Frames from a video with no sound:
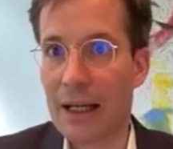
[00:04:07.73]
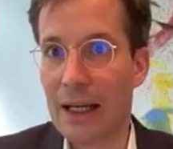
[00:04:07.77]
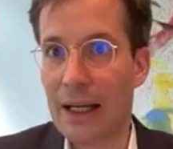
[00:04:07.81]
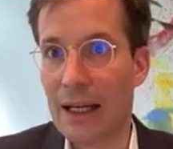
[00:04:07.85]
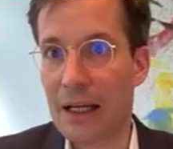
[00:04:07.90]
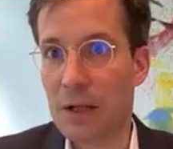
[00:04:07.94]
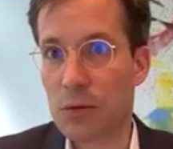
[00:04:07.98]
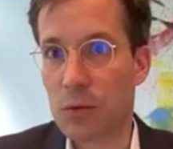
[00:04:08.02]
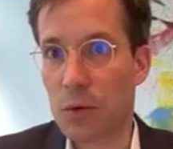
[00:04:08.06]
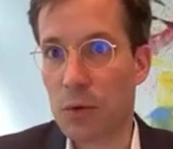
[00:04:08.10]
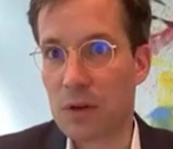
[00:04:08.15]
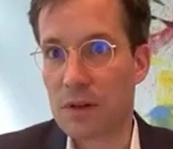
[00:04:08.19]

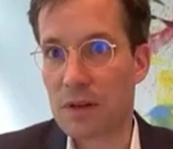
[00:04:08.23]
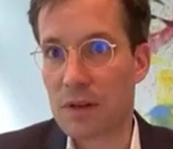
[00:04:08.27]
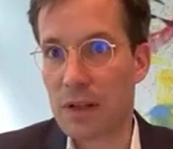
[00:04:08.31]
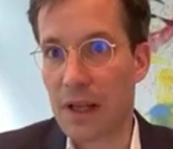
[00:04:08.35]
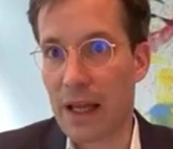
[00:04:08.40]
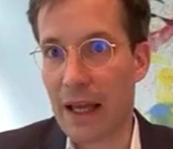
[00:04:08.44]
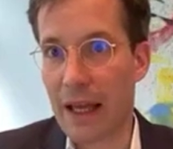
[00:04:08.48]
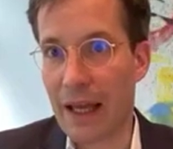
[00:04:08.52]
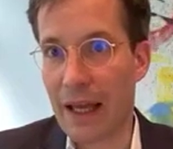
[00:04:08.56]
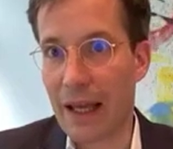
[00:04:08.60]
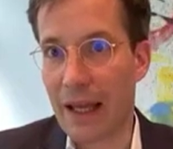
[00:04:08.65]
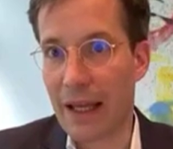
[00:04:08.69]
It was
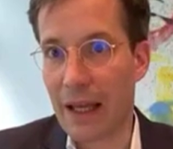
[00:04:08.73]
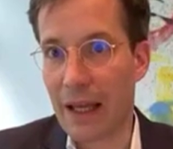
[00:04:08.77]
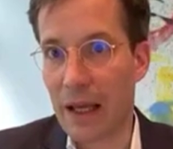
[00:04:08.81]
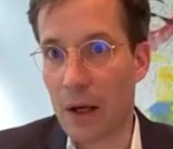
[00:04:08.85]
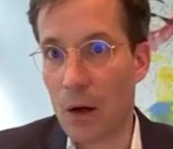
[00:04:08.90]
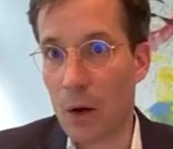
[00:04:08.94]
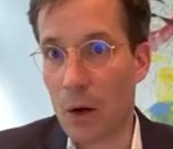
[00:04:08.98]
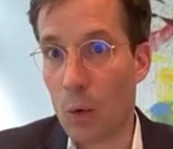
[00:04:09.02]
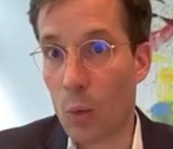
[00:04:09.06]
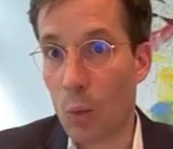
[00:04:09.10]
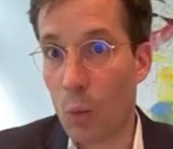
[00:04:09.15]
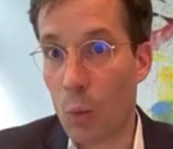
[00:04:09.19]
a
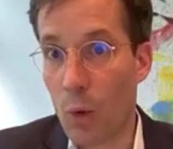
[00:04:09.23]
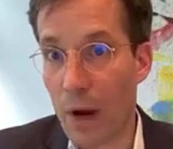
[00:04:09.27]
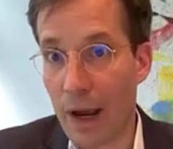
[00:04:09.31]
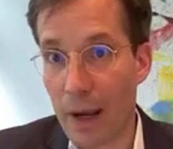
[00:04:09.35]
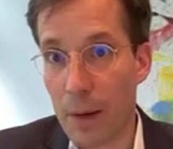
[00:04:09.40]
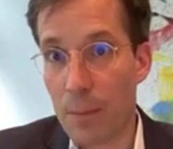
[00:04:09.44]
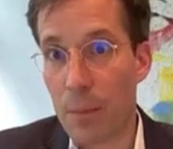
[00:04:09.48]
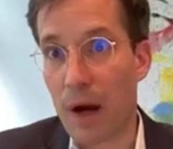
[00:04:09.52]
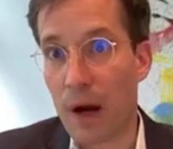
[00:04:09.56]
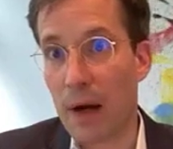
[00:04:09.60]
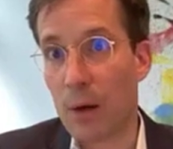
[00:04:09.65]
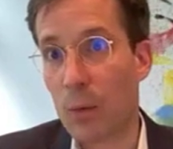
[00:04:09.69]
way
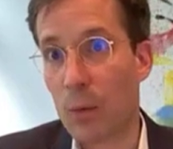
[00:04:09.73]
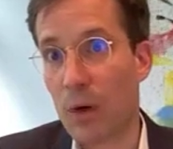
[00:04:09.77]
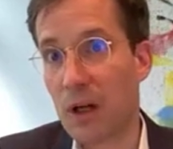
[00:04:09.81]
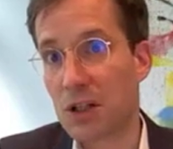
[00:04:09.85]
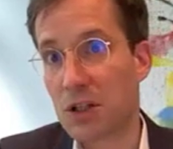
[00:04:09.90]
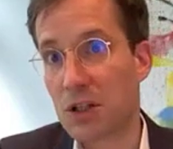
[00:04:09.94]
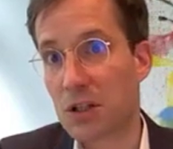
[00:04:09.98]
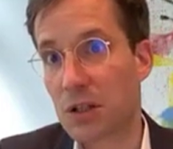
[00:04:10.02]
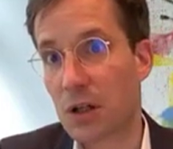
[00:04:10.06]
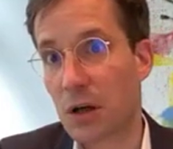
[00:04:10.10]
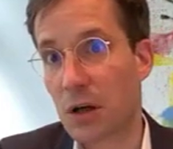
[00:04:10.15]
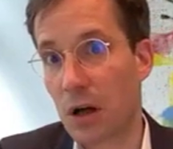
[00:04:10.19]
by
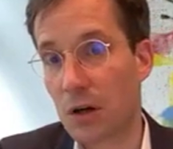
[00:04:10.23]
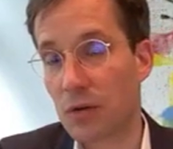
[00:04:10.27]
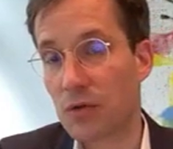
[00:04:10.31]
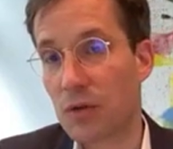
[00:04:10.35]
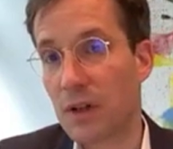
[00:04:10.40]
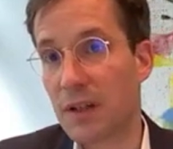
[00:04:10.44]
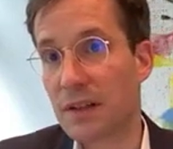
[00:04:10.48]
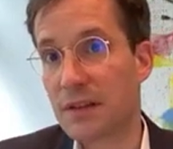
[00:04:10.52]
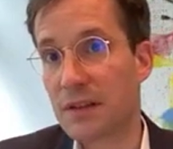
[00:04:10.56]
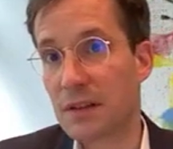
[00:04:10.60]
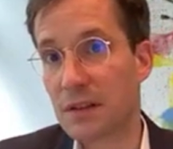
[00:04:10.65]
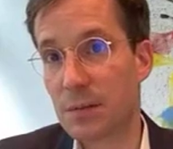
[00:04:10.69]
which
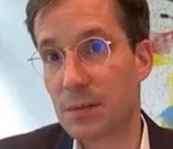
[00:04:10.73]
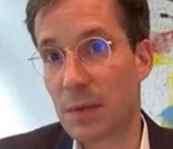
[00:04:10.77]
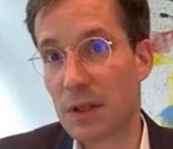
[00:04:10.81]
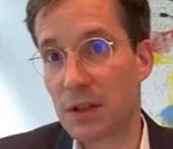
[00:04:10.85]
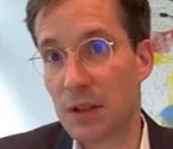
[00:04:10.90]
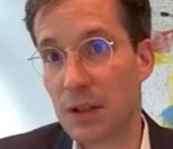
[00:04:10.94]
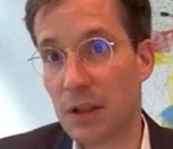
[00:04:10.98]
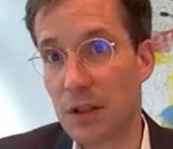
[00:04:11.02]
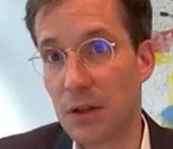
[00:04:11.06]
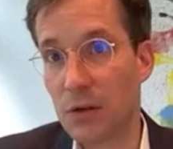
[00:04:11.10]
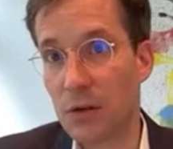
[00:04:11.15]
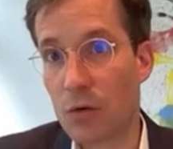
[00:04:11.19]
countries,
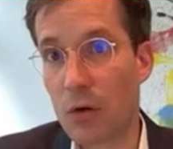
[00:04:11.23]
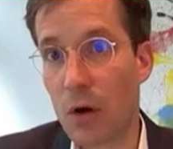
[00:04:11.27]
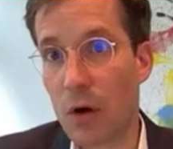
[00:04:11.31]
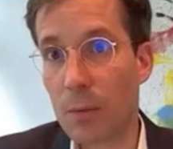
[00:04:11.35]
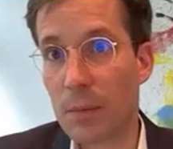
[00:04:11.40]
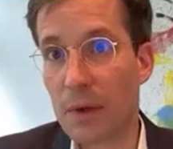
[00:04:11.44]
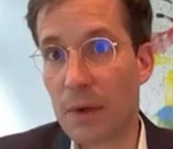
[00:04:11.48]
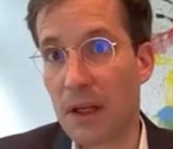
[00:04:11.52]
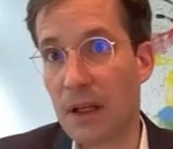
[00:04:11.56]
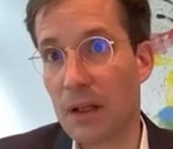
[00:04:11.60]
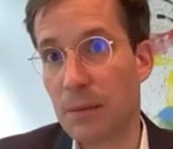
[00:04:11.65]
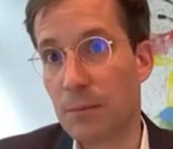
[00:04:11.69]
especially in
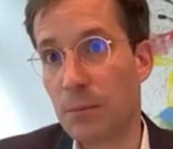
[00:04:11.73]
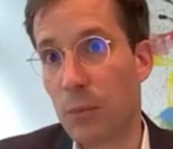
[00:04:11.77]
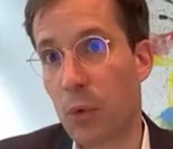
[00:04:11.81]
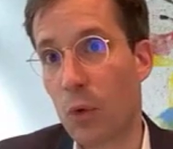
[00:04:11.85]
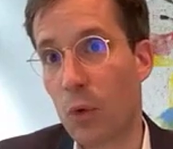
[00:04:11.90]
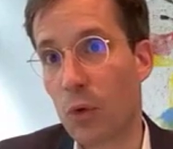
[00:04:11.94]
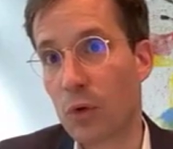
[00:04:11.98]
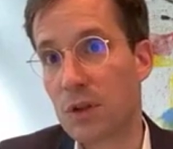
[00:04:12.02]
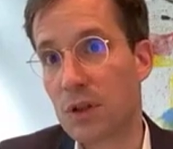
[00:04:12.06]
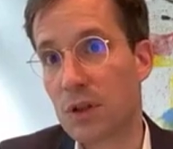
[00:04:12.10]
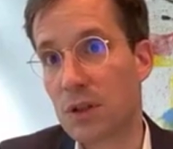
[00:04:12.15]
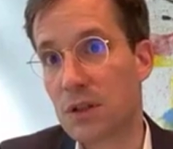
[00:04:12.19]
Europe,
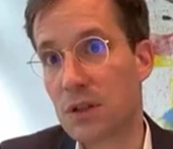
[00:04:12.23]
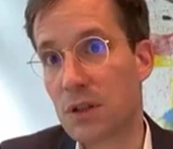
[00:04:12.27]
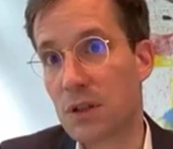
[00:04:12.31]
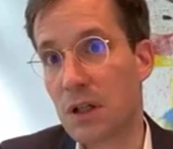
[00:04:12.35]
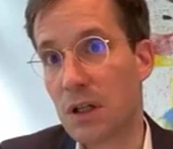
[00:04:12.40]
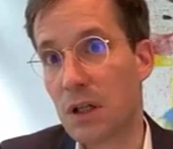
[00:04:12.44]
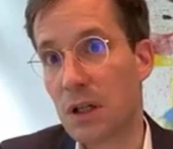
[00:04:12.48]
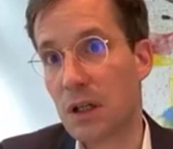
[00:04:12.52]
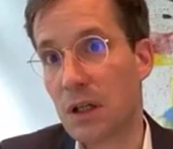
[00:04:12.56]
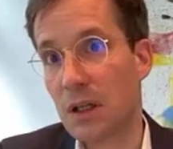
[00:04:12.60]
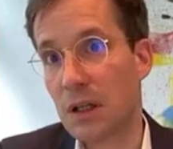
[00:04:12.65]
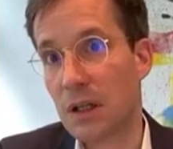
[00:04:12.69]
imported
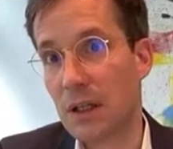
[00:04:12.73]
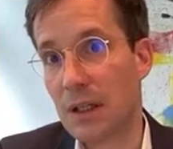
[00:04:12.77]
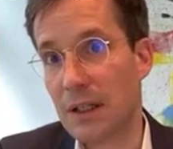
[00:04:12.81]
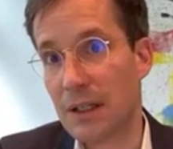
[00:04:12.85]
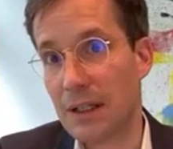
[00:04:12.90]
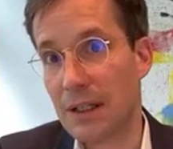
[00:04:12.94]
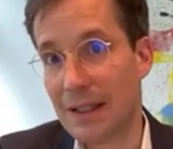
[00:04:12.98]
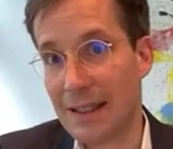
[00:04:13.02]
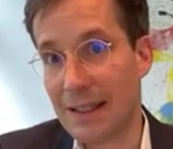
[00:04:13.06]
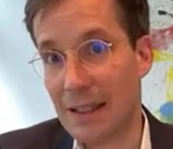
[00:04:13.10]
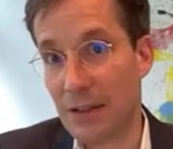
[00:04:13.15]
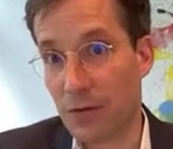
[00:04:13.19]

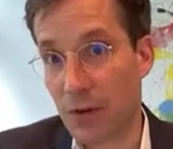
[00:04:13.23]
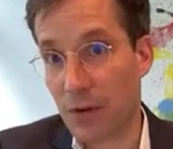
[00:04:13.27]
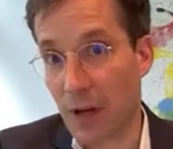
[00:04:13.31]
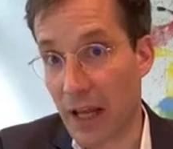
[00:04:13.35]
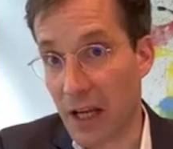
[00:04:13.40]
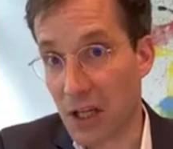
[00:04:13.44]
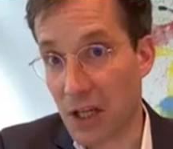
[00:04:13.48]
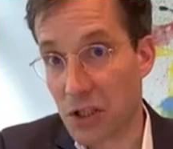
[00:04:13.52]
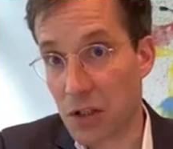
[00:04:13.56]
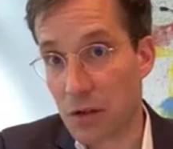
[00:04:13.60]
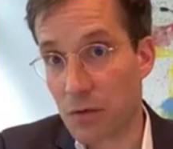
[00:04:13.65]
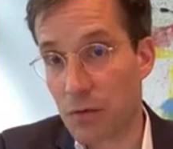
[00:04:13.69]

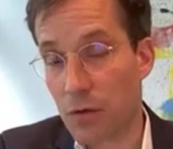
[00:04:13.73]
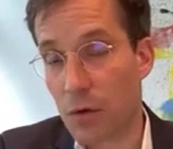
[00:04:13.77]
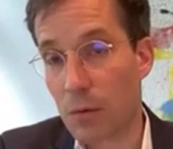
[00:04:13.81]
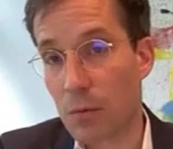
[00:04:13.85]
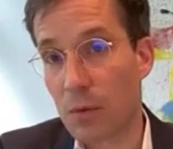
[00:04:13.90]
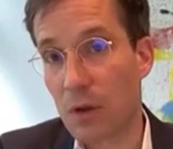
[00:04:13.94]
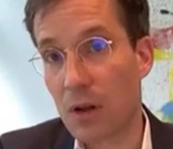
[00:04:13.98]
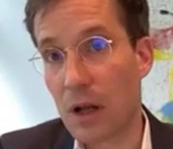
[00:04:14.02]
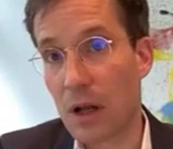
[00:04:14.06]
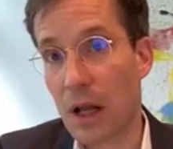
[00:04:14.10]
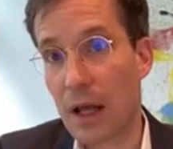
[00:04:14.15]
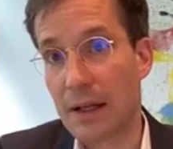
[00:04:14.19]
deflation from
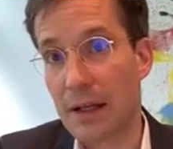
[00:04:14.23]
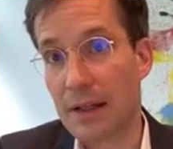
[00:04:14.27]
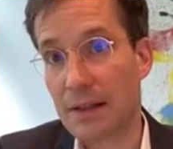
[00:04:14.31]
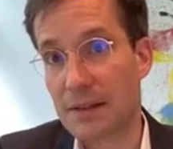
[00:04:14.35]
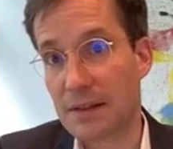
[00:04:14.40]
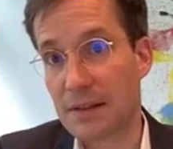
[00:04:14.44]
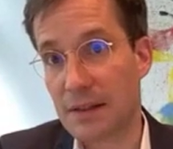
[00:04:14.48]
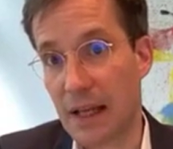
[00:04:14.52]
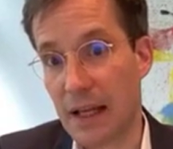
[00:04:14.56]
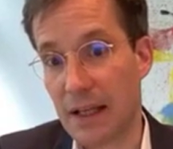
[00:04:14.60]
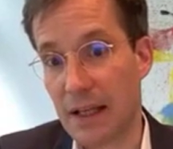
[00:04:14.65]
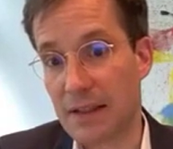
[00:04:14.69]
the United
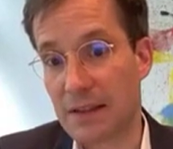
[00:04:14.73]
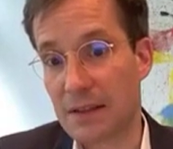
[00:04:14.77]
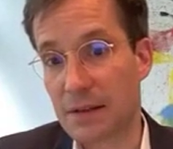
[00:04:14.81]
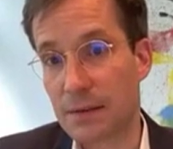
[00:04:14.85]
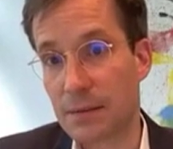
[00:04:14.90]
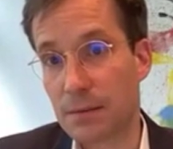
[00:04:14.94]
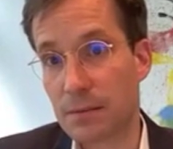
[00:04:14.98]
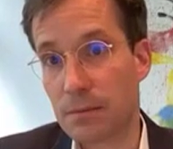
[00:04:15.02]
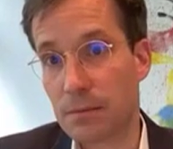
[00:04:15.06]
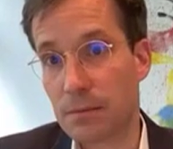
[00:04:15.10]
States.